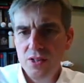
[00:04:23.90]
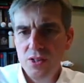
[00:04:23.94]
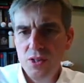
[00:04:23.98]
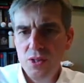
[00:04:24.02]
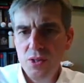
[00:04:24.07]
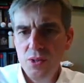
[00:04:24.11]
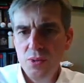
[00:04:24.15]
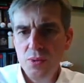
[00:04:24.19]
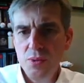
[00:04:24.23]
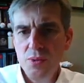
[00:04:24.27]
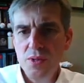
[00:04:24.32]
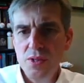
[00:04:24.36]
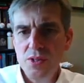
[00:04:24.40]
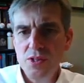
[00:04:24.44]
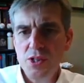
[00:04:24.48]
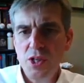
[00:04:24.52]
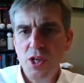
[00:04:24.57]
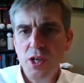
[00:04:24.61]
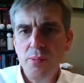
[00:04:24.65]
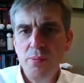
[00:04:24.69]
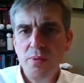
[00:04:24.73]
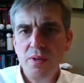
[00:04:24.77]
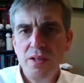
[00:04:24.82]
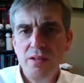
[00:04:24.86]
u, the
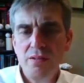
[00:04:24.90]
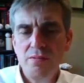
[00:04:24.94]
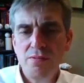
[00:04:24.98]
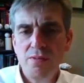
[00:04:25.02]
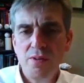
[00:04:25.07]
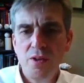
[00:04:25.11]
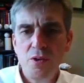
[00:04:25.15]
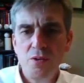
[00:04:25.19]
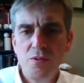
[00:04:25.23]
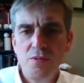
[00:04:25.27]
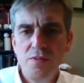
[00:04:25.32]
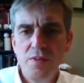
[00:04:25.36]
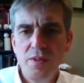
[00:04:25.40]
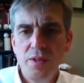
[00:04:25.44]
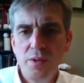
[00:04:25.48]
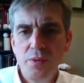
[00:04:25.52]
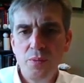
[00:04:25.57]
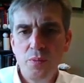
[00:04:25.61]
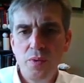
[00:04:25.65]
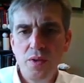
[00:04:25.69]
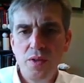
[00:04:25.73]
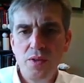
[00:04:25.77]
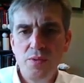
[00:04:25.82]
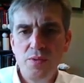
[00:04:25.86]
turbulent flow
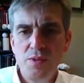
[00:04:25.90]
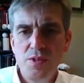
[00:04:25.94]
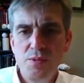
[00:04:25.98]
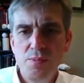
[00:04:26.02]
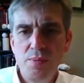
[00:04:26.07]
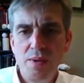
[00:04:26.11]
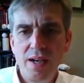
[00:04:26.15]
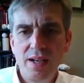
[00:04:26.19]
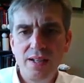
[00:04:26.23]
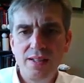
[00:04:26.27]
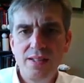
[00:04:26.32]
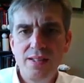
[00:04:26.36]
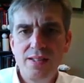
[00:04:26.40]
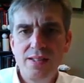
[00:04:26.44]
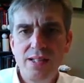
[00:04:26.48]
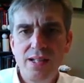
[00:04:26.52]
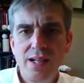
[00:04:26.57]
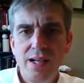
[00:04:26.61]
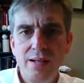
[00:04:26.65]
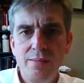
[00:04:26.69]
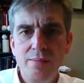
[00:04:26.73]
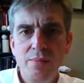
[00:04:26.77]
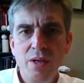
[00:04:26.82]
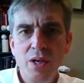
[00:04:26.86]
field with respect to
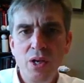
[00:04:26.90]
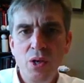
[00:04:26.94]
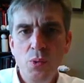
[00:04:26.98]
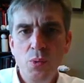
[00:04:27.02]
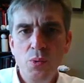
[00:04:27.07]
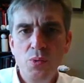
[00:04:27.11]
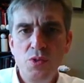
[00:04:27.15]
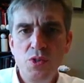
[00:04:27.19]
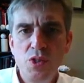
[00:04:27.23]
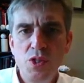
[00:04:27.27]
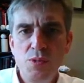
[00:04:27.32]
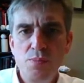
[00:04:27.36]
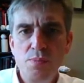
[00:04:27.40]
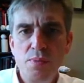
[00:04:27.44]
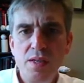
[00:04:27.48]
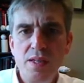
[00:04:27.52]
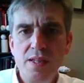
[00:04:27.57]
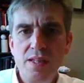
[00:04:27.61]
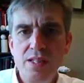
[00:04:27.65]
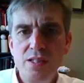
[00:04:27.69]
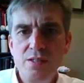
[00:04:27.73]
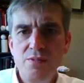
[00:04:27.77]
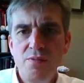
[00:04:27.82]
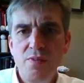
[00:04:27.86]
time, will just be
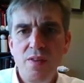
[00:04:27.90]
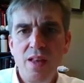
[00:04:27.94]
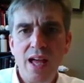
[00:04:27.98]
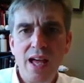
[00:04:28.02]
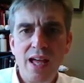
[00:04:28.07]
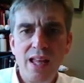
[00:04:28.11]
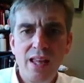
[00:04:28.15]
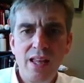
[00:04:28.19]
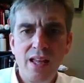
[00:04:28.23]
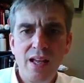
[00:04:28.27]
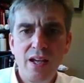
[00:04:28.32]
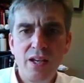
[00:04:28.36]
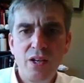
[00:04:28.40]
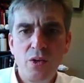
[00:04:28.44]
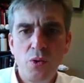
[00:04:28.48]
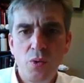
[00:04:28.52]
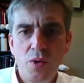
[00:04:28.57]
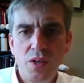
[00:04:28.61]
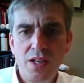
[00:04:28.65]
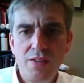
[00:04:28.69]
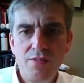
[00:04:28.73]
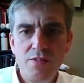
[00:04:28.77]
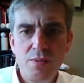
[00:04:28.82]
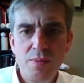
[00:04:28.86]
this flat line,
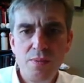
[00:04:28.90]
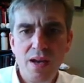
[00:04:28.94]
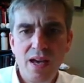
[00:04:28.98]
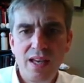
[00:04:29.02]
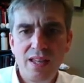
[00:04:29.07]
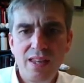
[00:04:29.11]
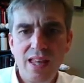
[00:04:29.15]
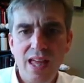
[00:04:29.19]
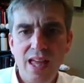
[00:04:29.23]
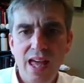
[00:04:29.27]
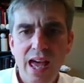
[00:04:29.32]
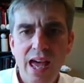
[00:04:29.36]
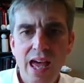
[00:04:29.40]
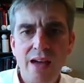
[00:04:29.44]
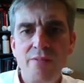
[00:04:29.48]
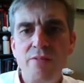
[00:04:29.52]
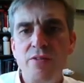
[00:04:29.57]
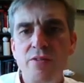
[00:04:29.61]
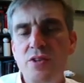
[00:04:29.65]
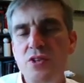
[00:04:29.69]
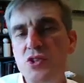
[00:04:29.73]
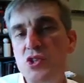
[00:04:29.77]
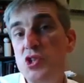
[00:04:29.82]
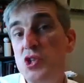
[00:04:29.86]
or give you back the
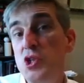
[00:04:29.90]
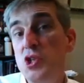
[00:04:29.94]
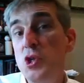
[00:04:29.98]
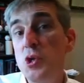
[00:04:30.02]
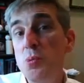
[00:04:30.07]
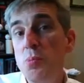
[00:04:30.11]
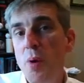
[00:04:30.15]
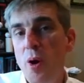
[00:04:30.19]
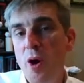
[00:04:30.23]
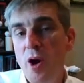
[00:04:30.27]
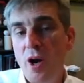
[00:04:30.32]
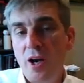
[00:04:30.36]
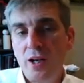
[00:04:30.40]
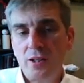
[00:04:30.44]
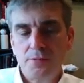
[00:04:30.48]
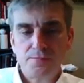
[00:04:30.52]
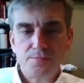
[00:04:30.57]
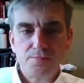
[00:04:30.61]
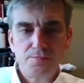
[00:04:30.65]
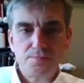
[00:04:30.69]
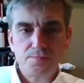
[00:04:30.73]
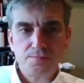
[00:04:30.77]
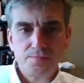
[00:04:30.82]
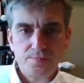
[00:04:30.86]
average u bar.
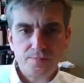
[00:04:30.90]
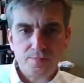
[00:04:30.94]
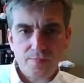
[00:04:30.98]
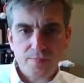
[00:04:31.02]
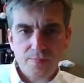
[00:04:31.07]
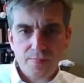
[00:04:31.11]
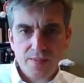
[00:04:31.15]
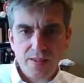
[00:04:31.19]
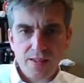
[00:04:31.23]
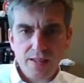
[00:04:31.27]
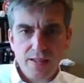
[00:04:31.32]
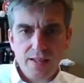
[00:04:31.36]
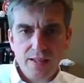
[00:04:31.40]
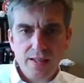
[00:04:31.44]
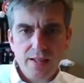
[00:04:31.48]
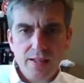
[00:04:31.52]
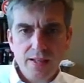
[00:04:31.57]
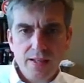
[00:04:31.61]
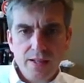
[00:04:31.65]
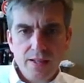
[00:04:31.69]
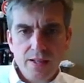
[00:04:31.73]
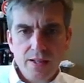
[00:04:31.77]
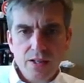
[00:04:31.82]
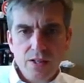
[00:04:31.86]

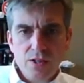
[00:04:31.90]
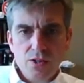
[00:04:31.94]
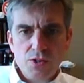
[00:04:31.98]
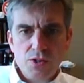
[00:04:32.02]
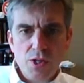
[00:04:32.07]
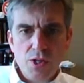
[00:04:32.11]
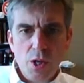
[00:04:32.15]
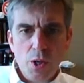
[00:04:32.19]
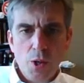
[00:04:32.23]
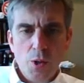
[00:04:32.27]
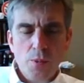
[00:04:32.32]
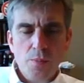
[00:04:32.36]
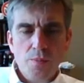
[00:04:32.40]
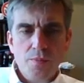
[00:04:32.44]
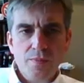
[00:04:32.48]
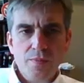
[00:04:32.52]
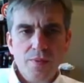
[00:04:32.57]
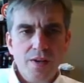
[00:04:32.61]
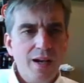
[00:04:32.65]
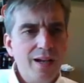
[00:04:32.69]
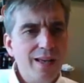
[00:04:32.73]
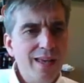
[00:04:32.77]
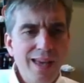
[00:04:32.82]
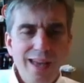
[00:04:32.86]
So
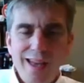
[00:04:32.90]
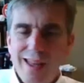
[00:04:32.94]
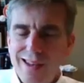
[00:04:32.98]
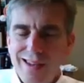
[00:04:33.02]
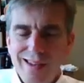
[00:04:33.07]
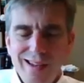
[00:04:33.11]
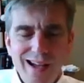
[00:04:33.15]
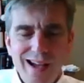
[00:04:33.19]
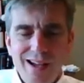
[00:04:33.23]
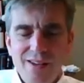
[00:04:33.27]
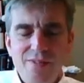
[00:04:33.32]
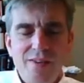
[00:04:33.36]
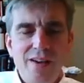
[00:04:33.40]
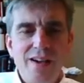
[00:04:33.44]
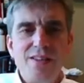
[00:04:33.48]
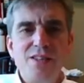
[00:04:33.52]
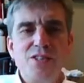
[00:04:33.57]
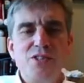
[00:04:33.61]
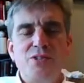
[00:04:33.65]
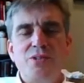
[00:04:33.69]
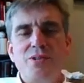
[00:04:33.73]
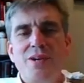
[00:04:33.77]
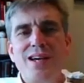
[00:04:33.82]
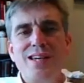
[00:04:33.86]
again, I find
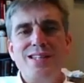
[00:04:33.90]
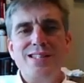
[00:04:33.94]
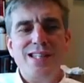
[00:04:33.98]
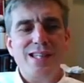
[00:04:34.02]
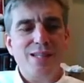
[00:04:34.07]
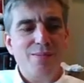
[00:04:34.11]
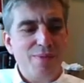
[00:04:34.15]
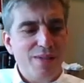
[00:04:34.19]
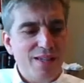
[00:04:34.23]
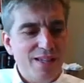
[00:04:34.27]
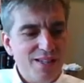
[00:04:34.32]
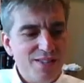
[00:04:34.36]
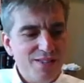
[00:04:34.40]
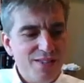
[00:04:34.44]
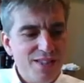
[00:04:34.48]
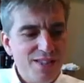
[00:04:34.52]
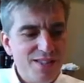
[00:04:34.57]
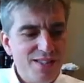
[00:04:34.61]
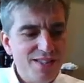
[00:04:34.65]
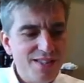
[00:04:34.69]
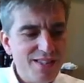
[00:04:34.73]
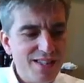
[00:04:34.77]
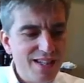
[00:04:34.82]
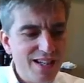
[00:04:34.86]
this crazy because
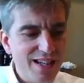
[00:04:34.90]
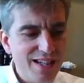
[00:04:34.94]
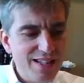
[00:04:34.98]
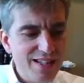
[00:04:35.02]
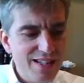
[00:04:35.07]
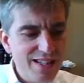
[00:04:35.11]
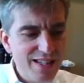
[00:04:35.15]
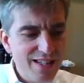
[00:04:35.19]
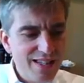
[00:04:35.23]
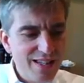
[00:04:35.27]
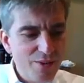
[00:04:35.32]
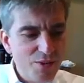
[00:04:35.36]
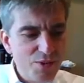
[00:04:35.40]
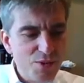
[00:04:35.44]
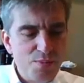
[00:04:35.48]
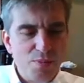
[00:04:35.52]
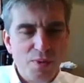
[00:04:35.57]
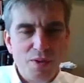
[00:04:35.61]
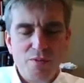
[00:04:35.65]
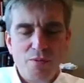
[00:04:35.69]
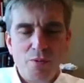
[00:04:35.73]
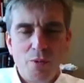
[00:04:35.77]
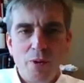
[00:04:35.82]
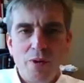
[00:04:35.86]
this is an idea that was
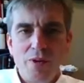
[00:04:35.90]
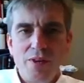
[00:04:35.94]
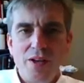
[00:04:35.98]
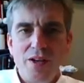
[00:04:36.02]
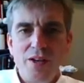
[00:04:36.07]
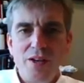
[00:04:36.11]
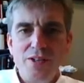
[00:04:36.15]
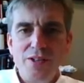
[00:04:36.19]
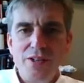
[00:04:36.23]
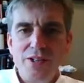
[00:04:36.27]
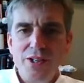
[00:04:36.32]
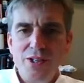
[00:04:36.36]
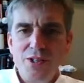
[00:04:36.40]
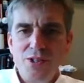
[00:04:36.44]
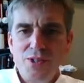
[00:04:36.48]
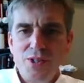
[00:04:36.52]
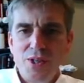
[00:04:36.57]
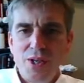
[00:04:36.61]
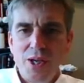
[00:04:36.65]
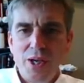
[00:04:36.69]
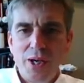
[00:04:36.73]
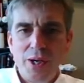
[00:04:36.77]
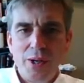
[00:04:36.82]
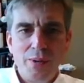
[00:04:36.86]
put forth 100 years
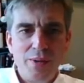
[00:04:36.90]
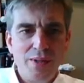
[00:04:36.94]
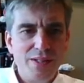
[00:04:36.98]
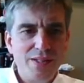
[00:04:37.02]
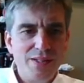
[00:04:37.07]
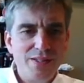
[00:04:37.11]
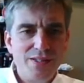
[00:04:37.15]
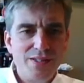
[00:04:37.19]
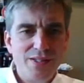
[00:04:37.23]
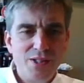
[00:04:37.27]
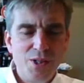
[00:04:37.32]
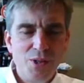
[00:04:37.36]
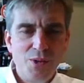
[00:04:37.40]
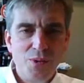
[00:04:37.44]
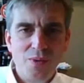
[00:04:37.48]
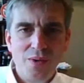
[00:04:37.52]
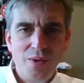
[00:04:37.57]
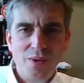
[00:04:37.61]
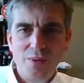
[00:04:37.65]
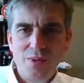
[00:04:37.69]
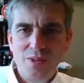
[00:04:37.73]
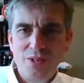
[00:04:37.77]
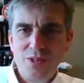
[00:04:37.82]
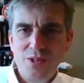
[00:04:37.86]
ago and still
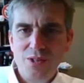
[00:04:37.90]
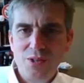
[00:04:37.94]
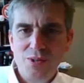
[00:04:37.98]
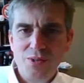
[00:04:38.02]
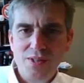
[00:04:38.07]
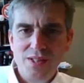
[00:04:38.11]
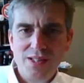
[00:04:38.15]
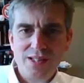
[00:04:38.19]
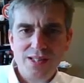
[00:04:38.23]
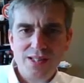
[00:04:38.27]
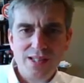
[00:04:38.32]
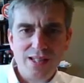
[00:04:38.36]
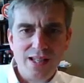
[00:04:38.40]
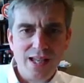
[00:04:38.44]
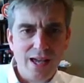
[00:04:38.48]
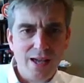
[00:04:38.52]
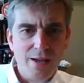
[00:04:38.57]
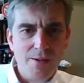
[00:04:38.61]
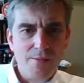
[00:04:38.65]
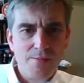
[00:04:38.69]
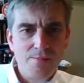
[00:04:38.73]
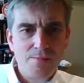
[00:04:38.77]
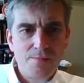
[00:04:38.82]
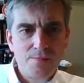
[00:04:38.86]
what we're using
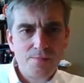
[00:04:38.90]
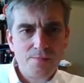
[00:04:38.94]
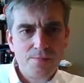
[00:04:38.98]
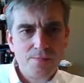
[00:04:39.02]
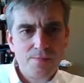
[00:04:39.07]
today.